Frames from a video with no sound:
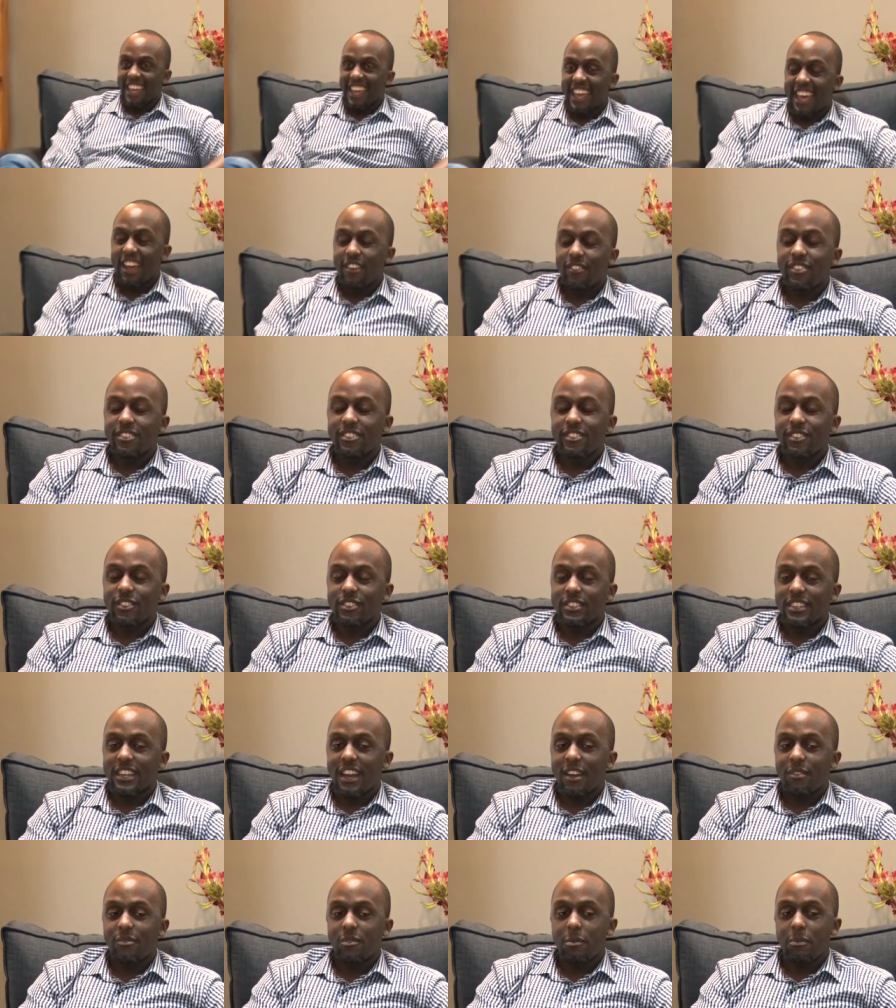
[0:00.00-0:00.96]
Every single
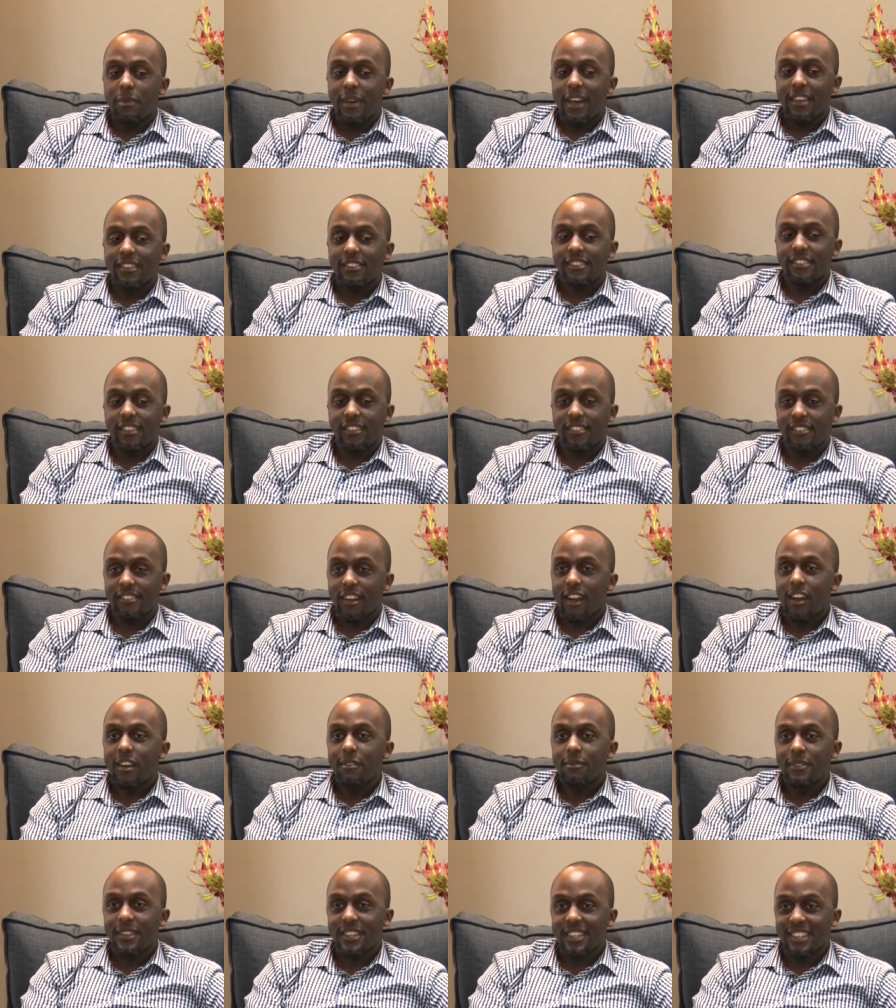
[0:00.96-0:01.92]
time we pass the
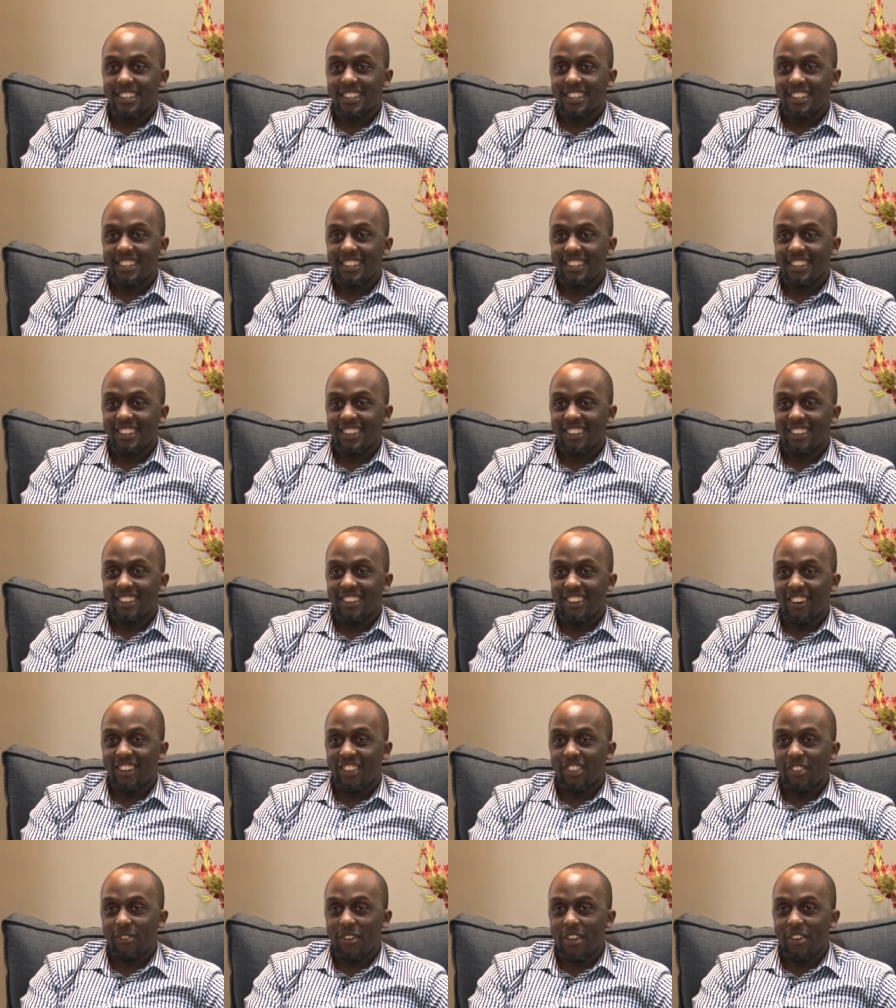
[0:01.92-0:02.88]
escarpment
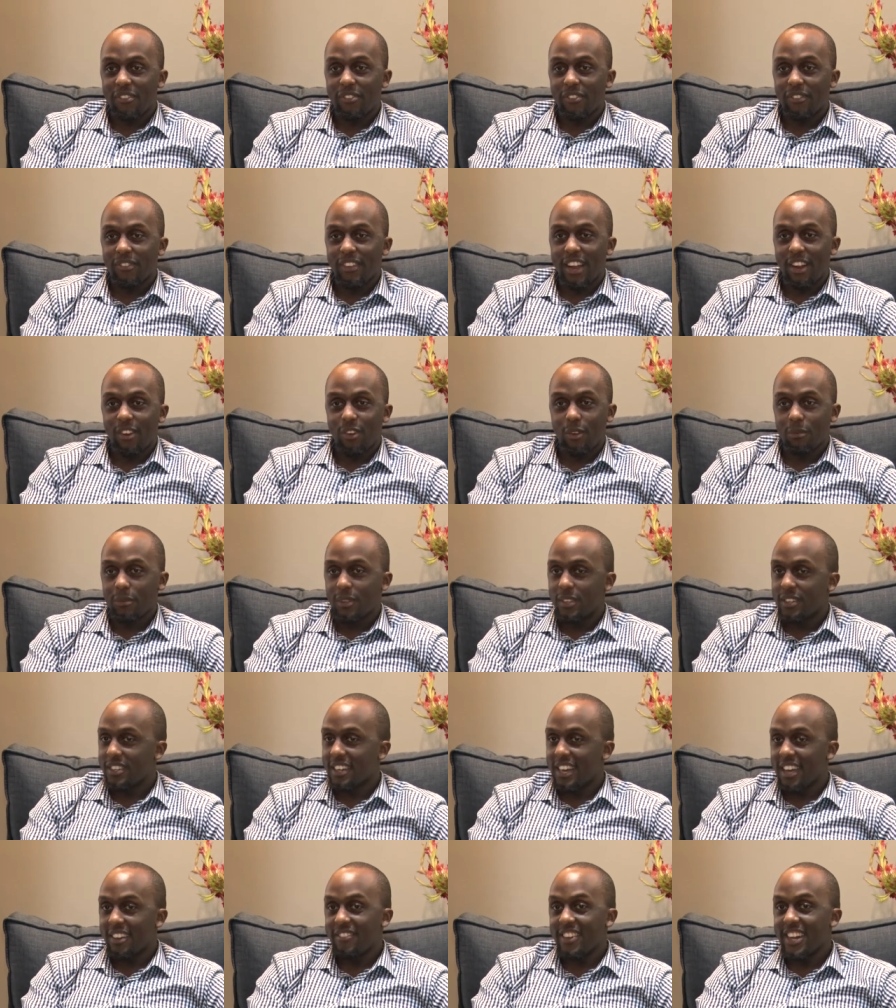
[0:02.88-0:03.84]
on the way from Nairobi
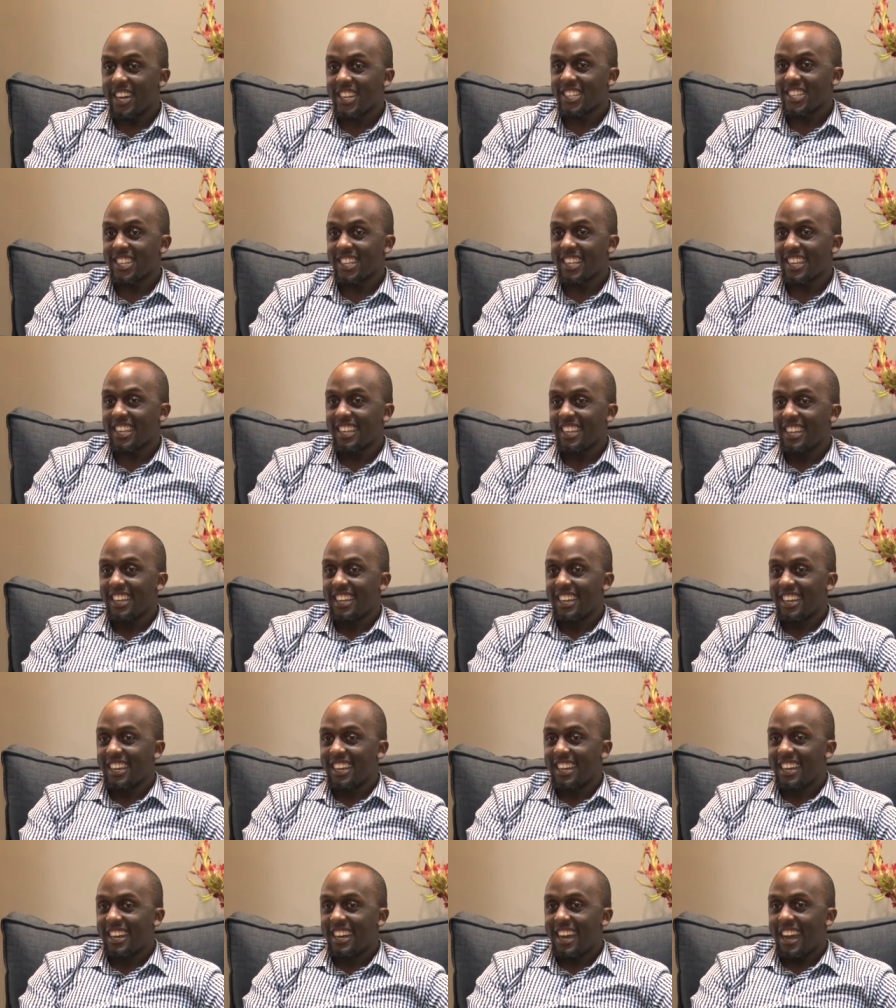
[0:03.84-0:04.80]
to Naivasha,
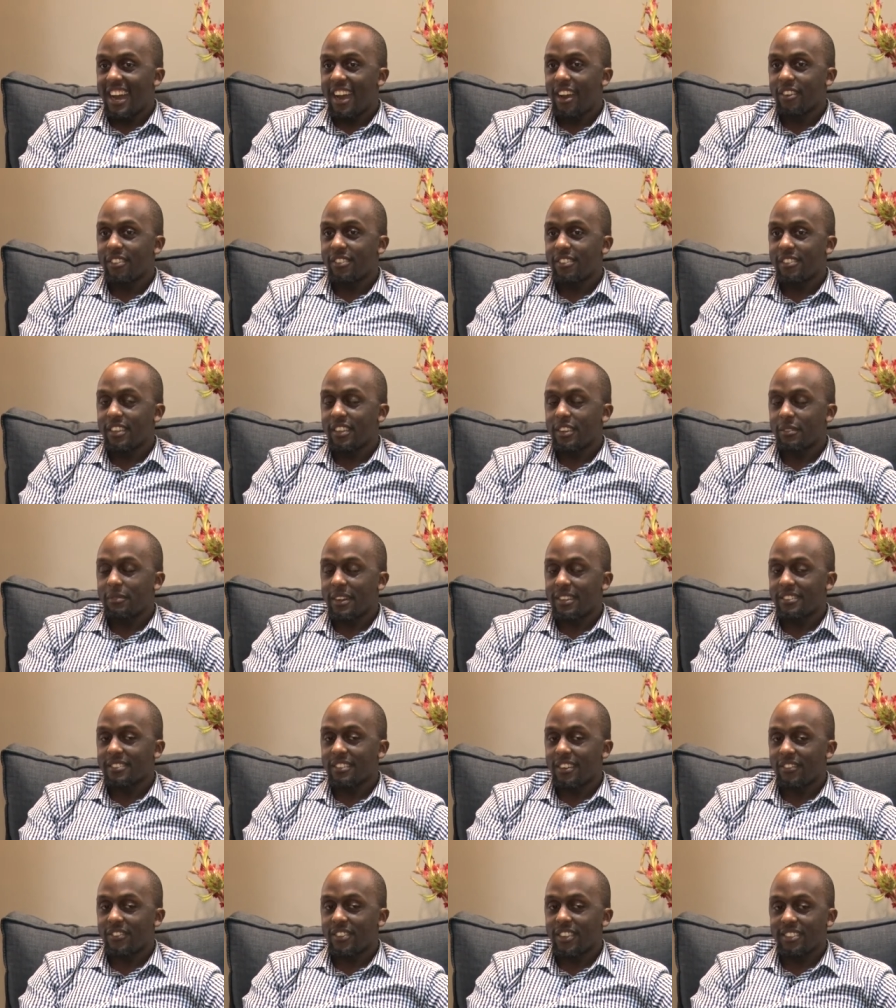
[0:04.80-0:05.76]
I always think to
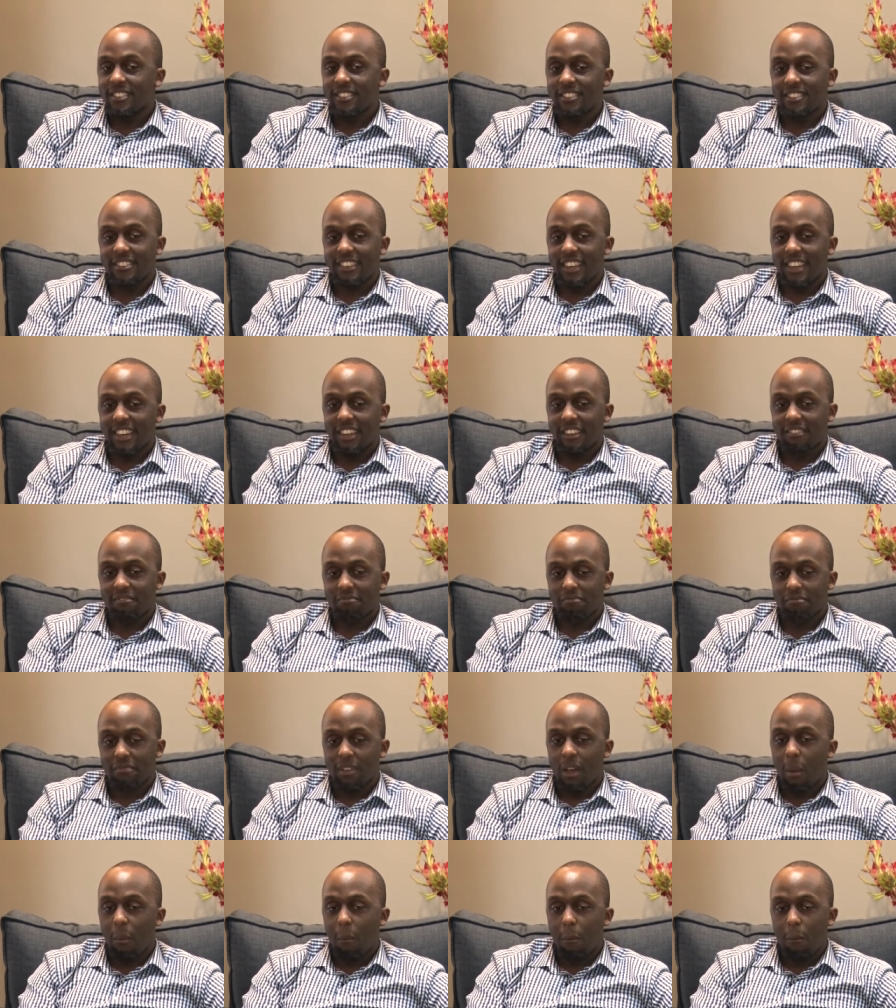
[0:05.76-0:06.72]
myself, this is like
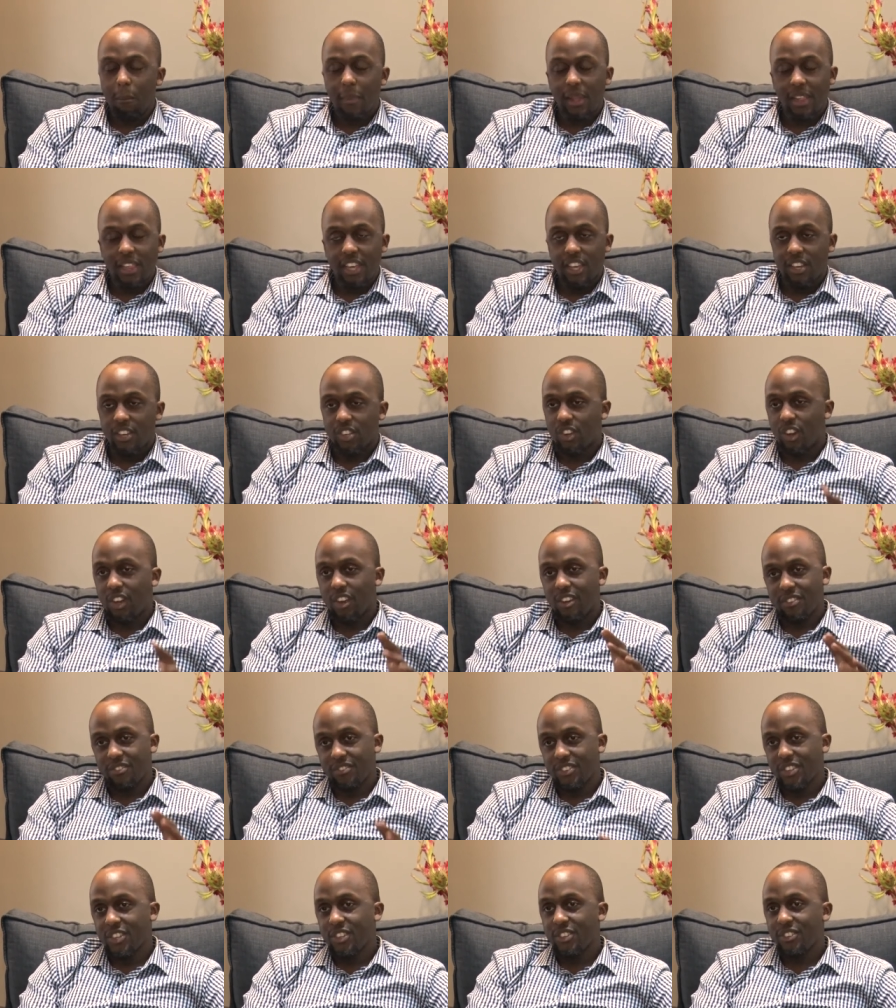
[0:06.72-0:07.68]
a million
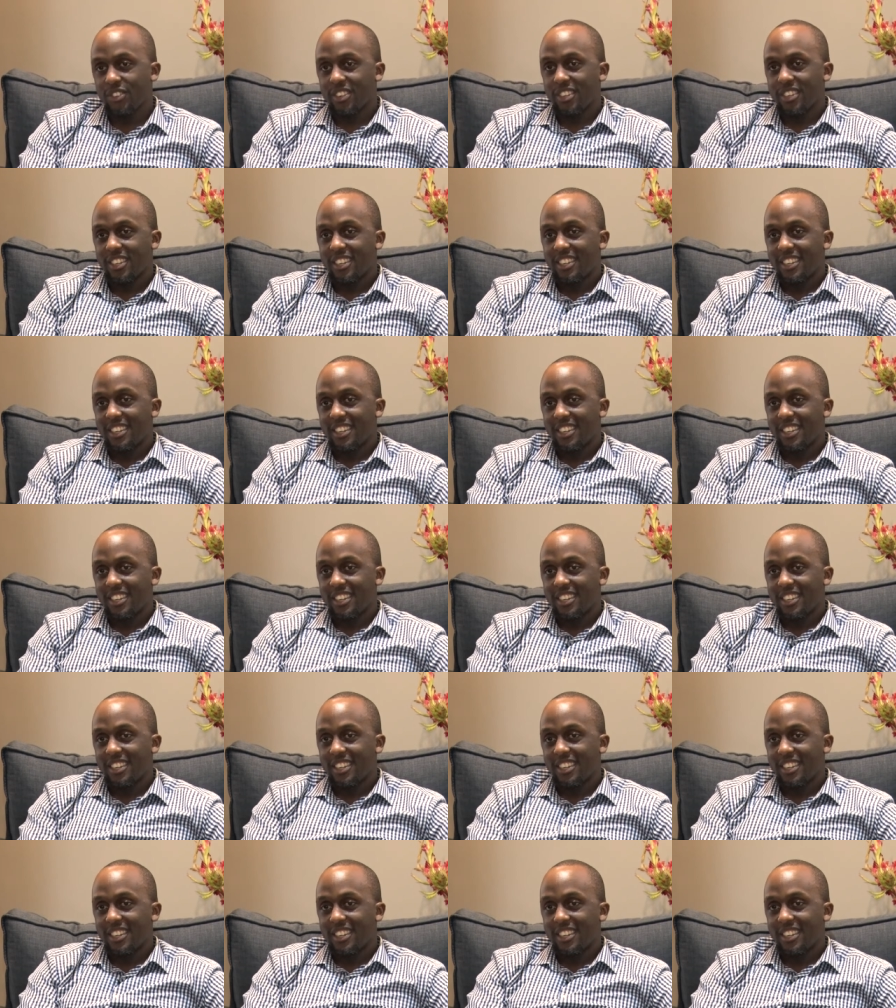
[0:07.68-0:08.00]
dollar view.